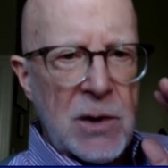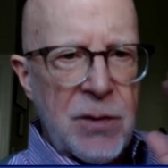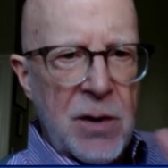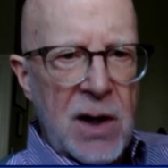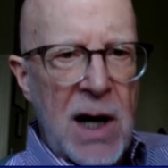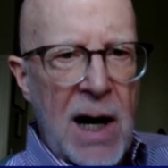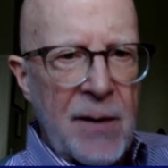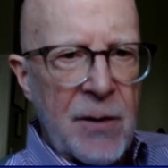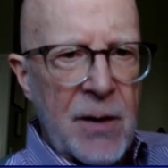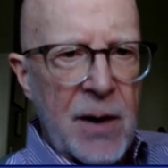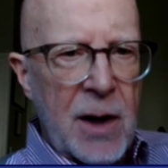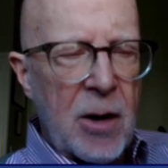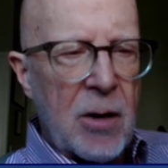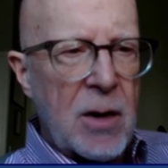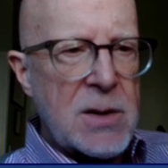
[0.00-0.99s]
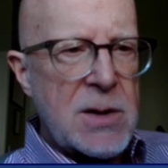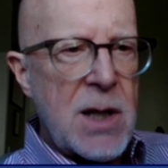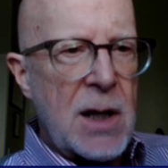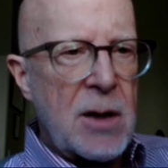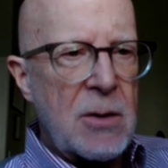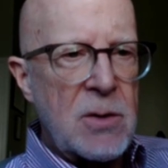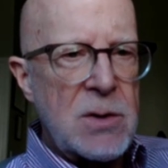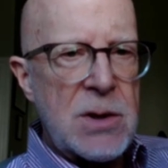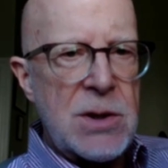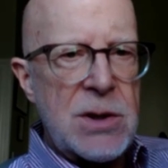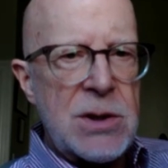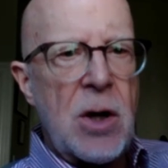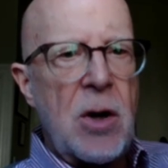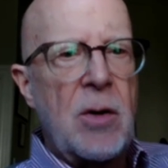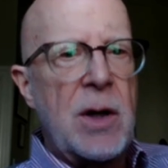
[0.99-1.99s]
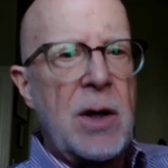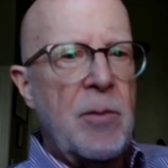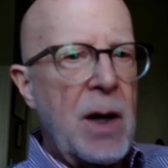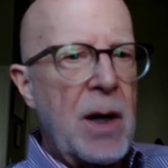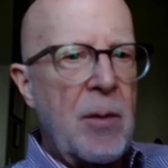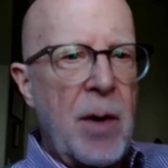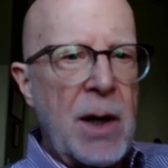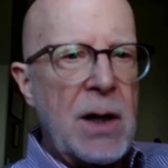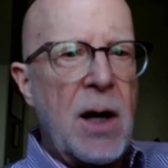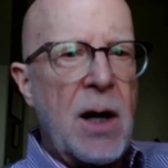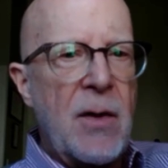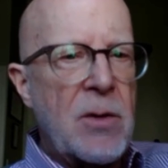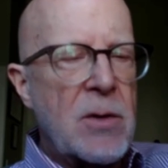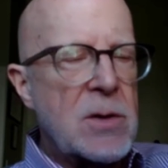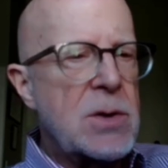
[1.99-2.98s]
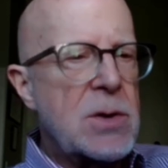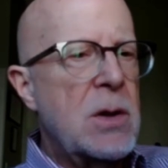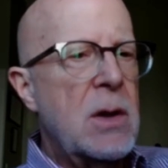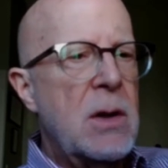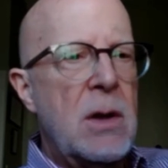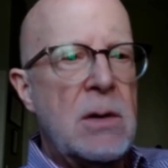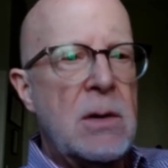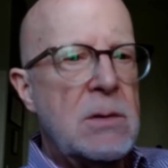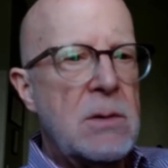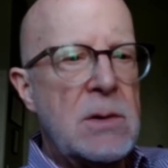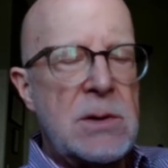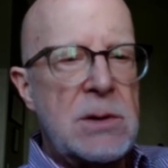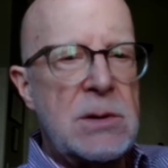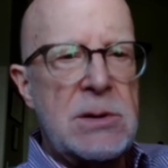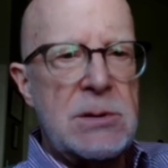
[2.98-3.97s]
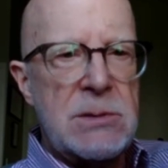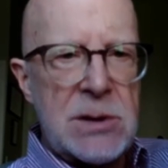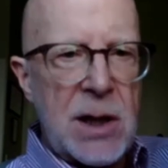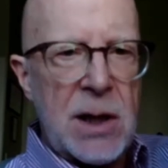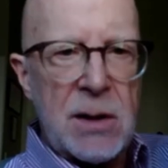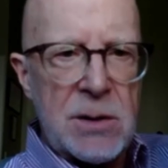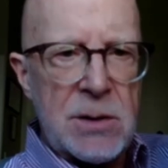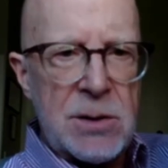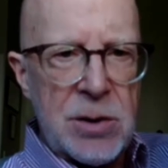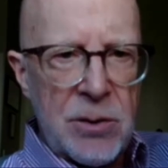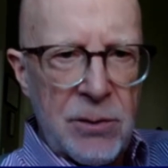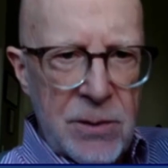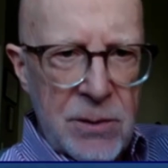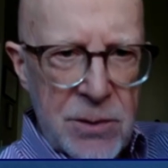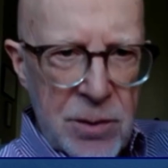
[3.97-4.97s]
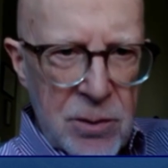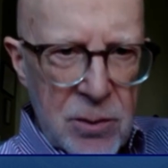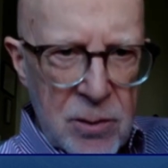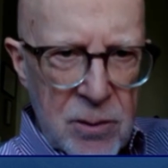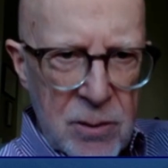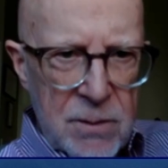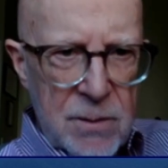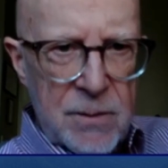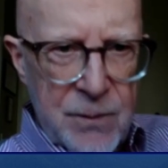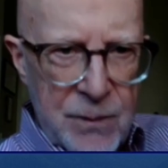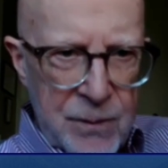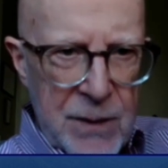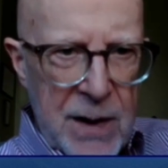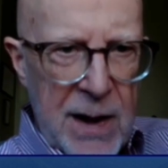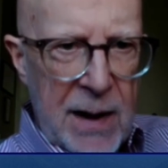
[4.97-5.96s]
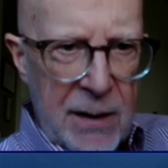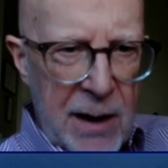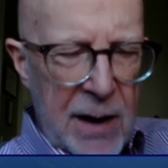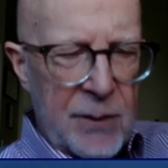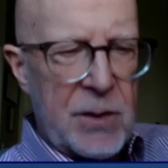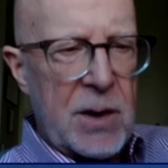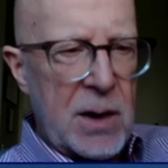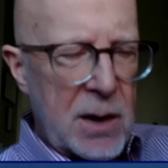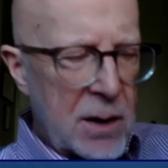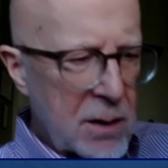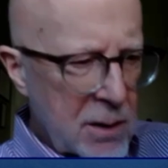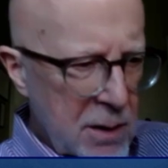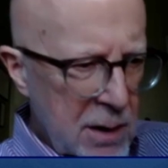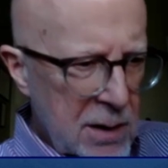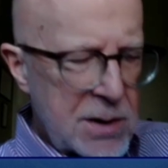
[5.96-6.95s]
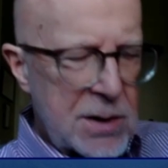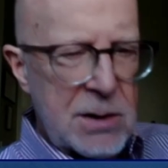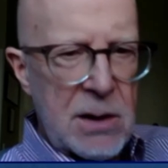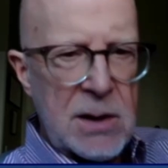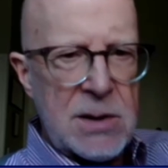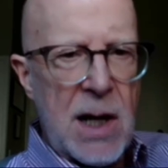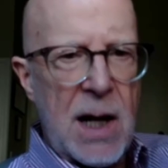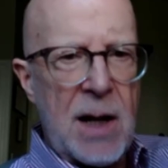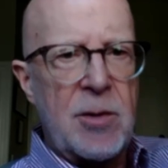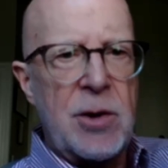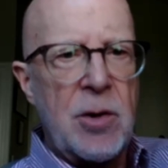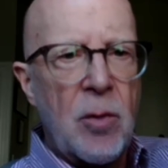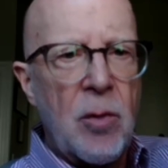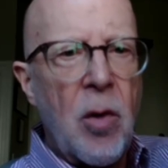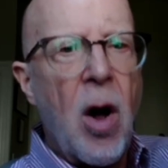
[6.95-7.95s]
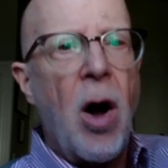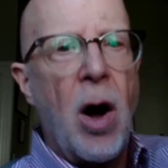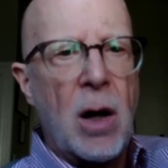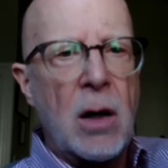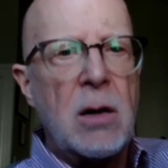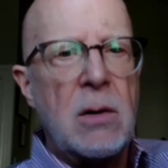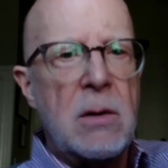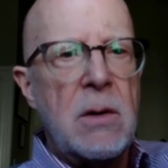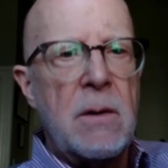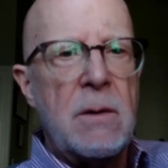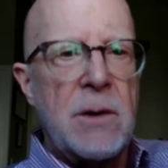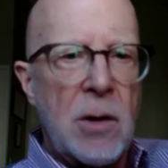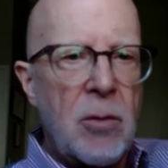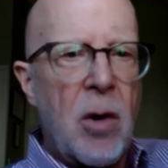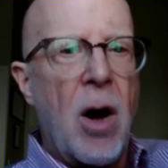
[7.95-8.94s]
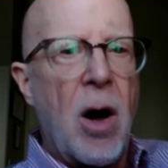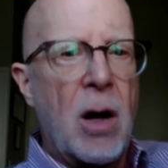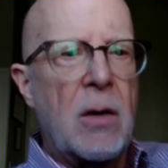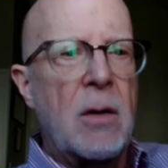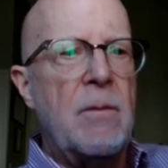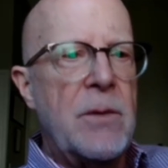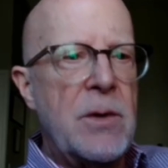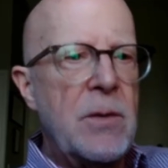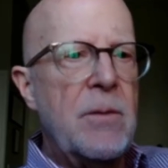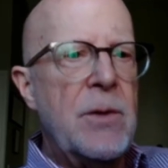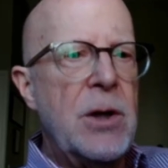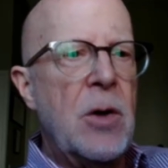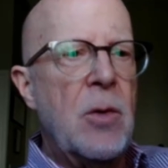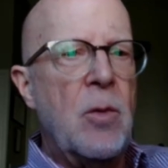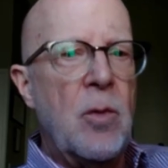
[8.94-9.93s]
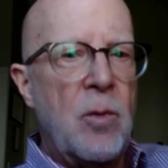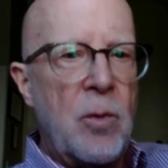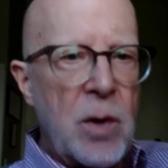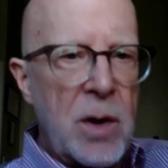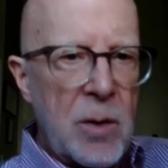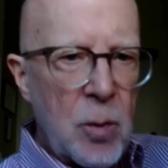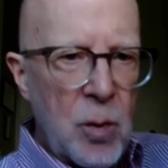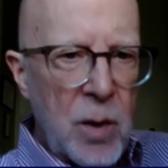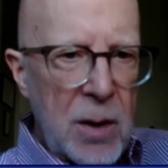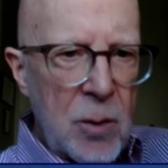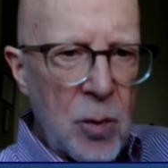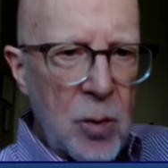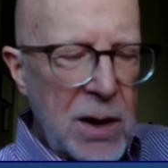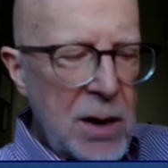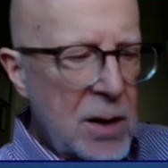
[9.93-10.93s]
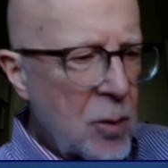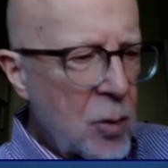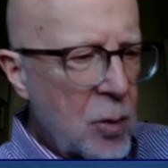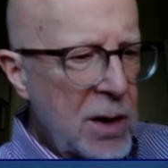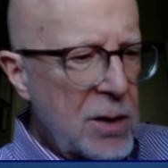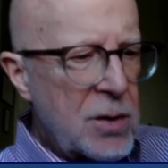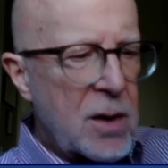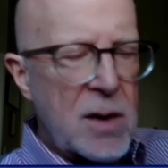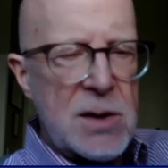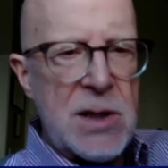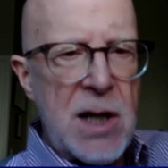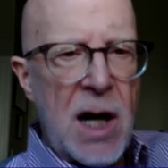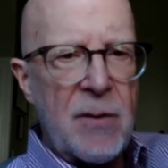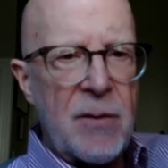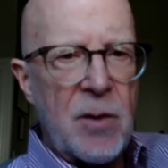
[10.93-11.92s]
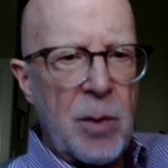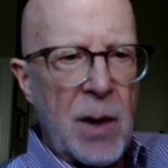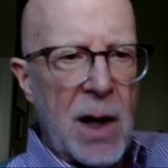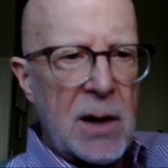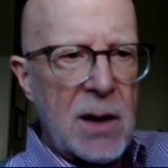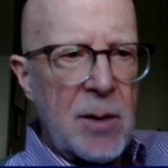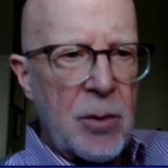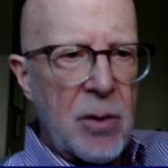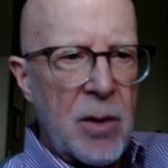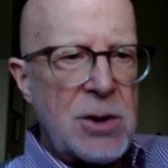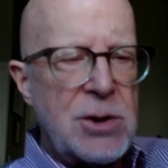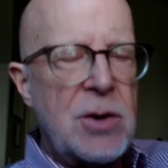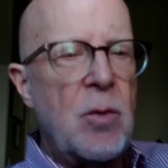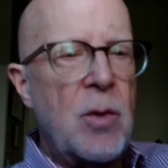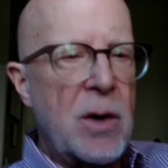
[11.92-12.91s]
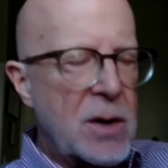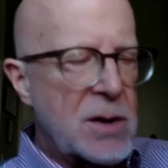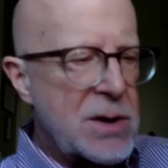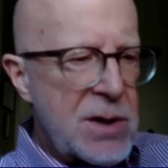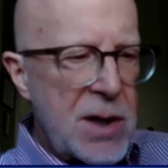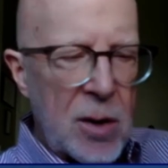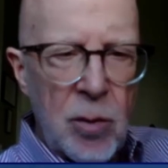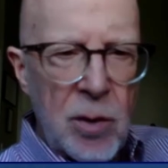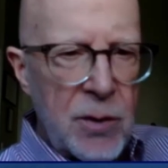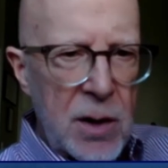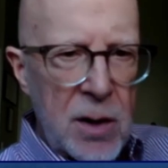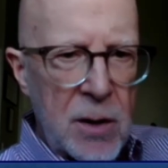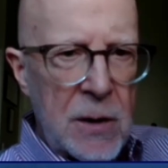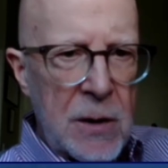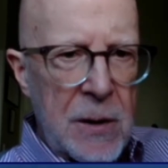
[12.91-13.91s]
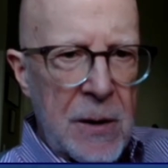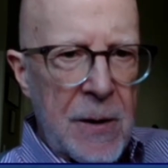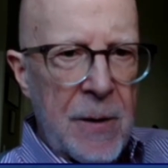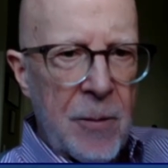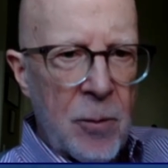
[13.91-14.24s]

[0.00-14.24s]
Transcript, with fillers: what's forgotten there is that Lucy Stone and many others said to to Anthony and uh, uh, Stan, "You're wrong. You're wrong. You, you know, we we we we took a stand for Black liberation. We're going to stick with it.